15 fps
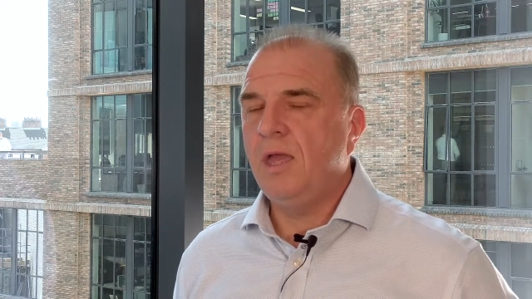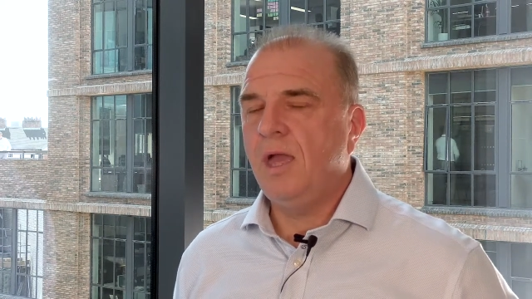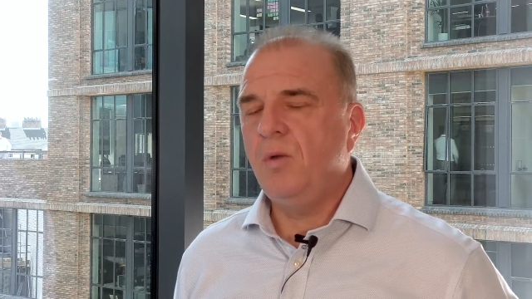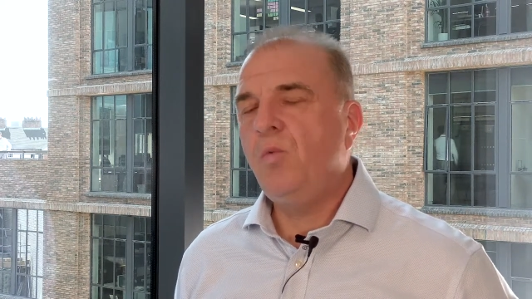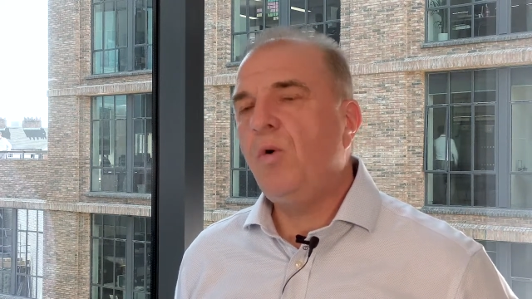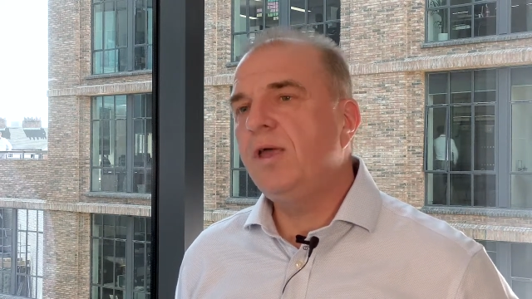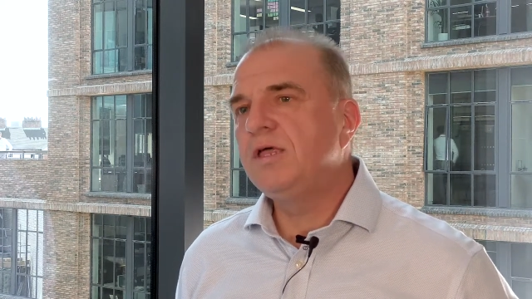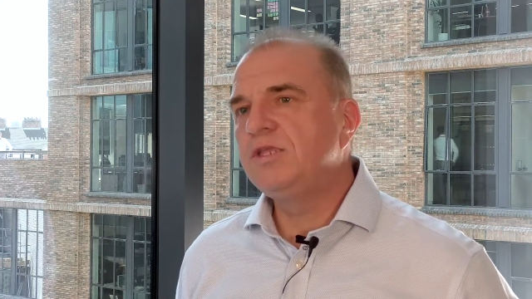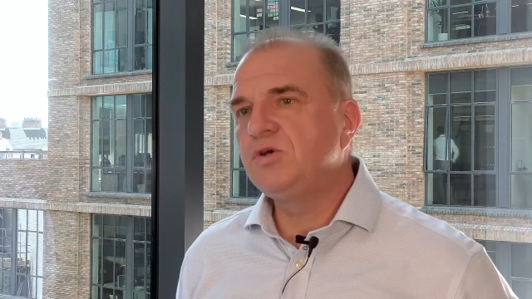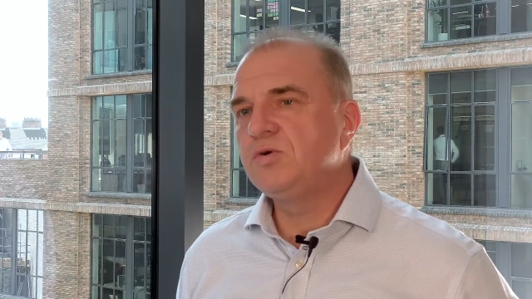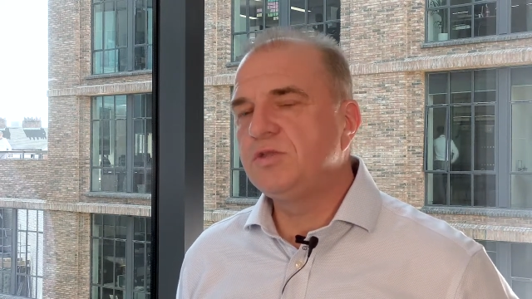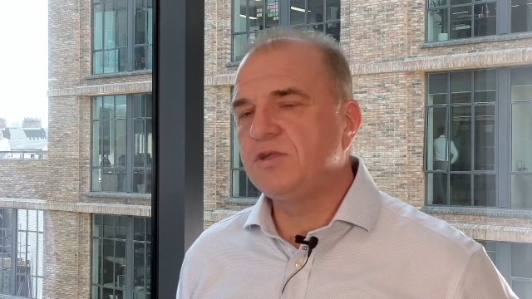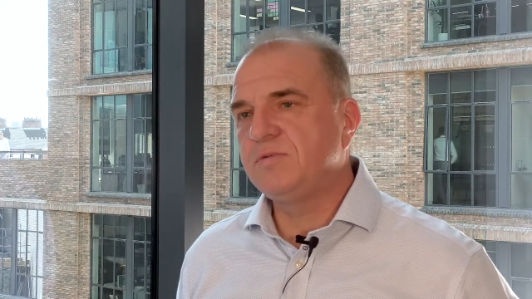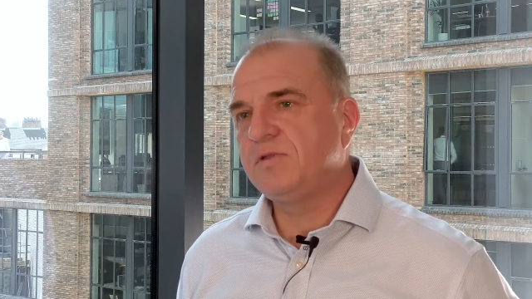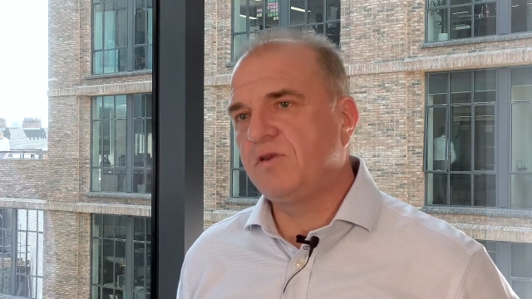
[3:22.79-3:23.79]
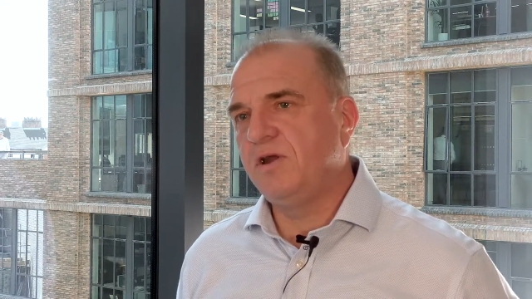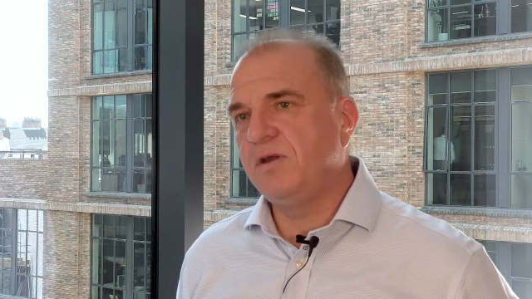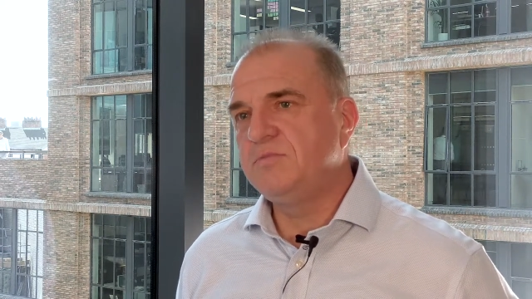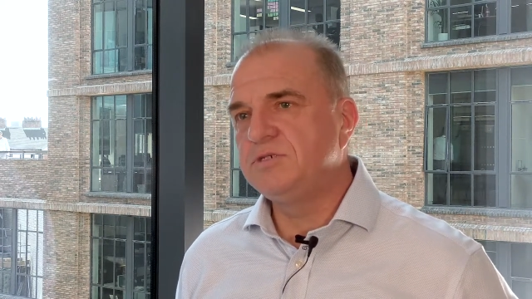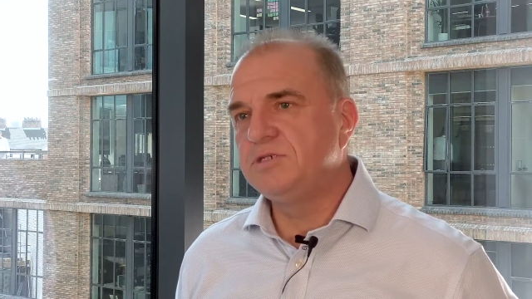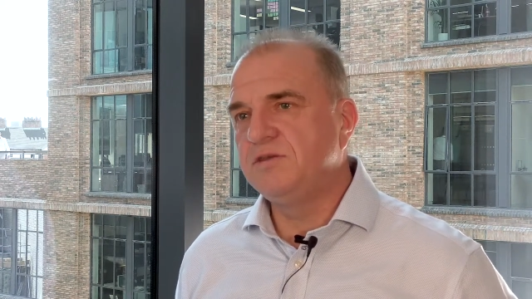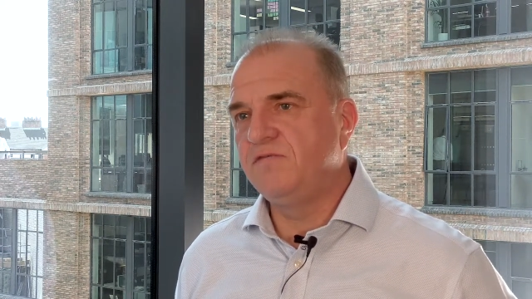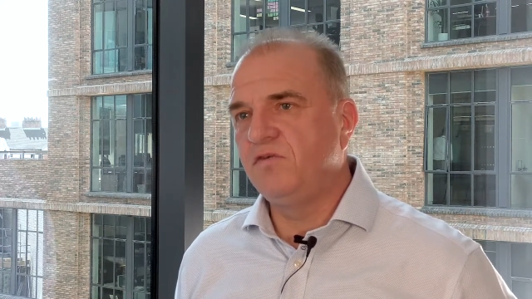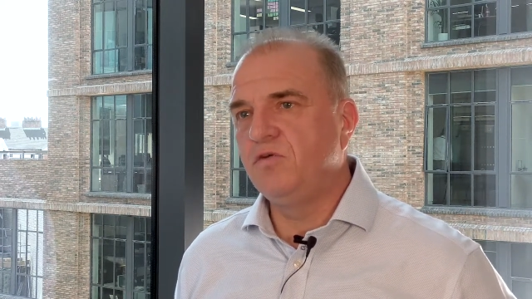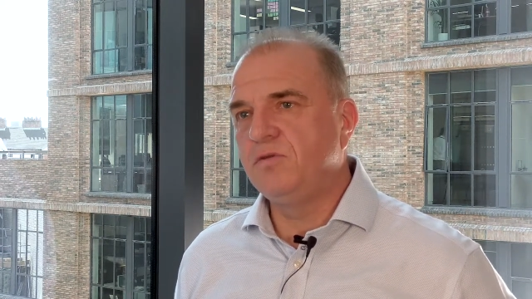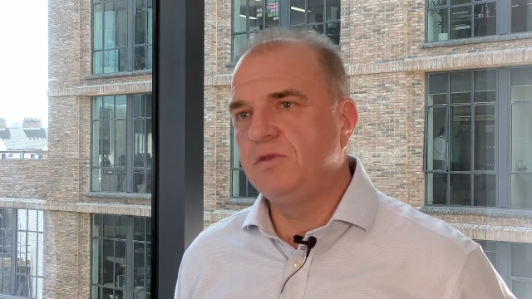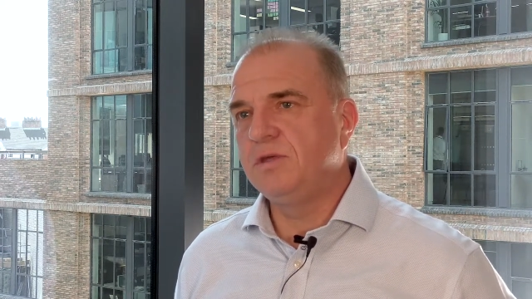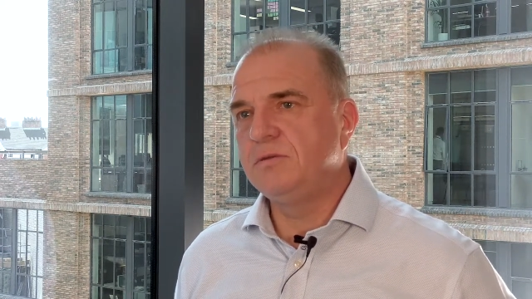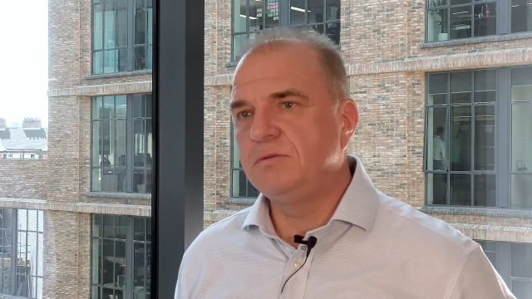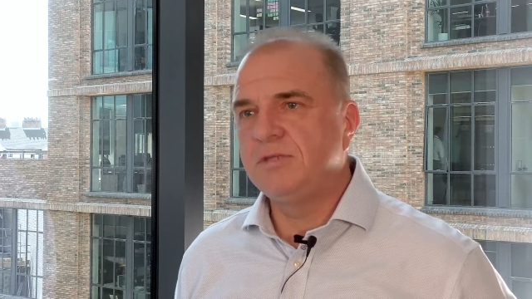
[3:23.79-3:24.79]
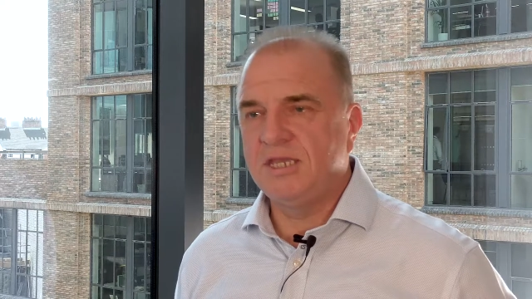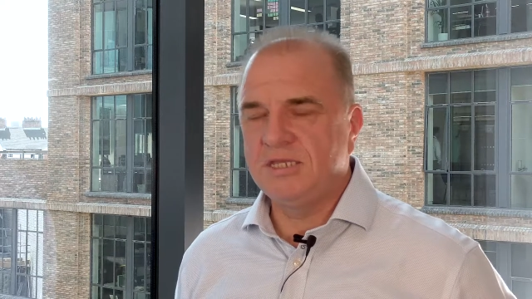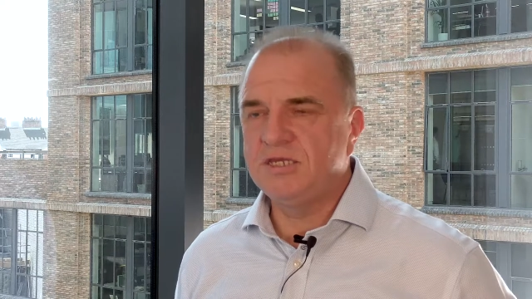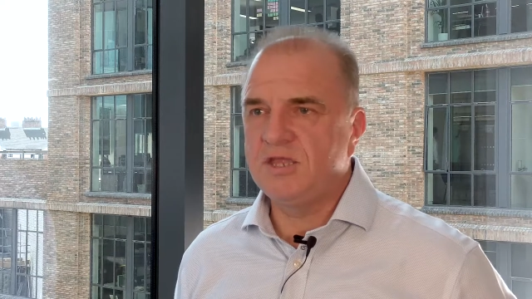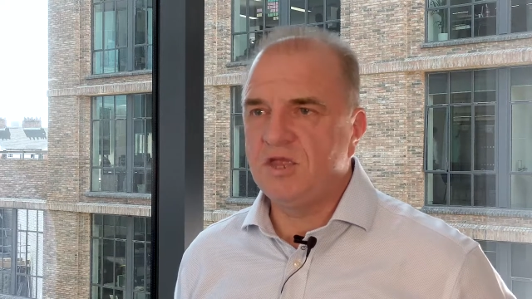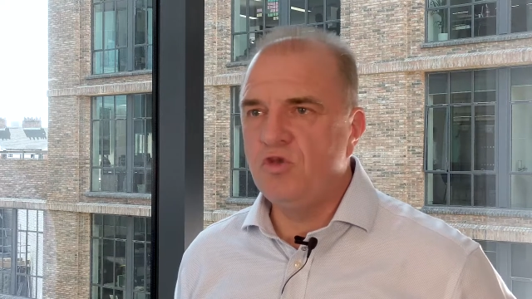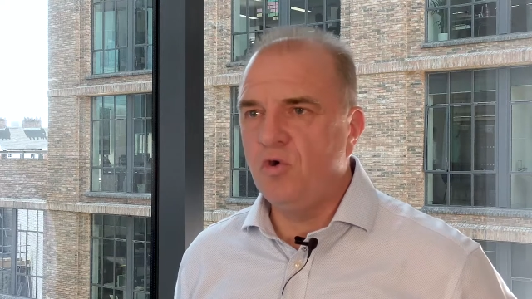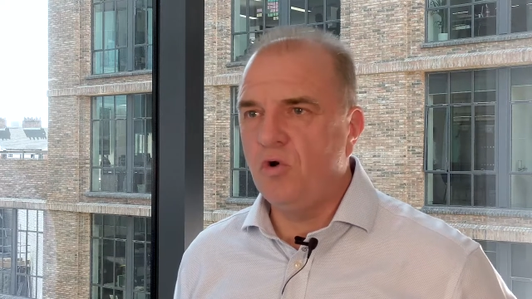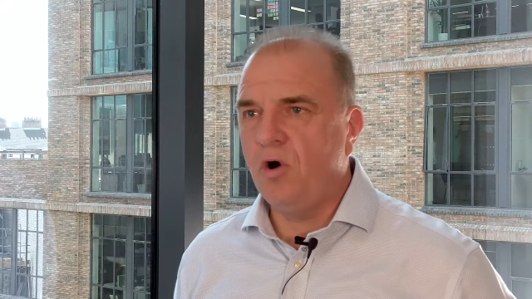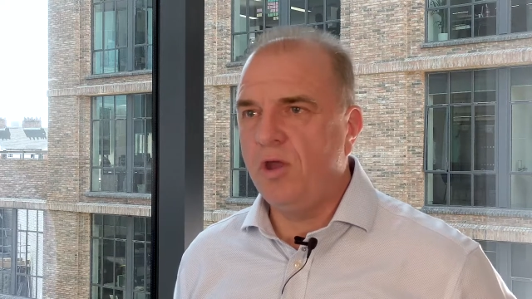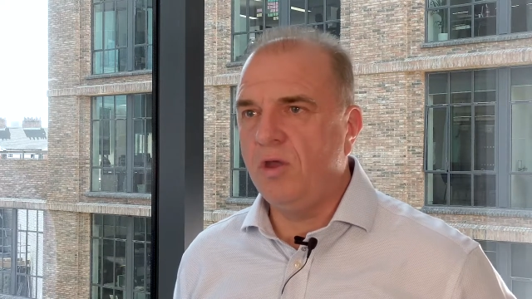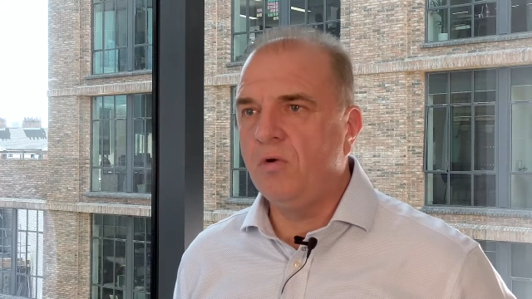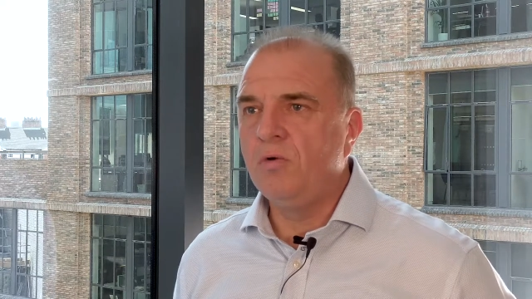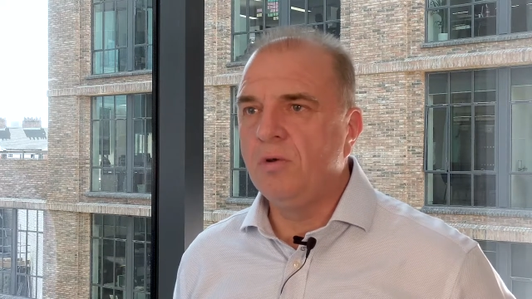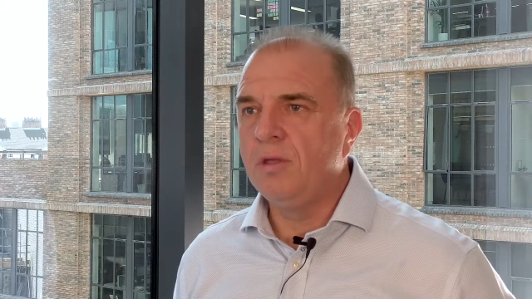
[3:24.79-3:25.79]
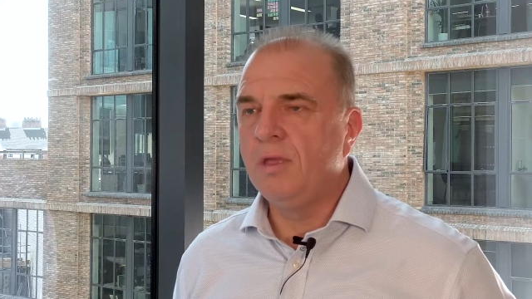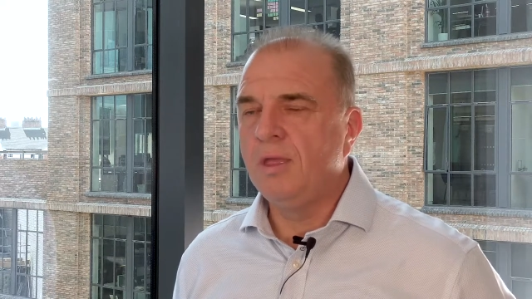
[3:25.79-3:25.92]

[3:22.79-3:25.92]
And while I don't subscribe to the view that data is new oil,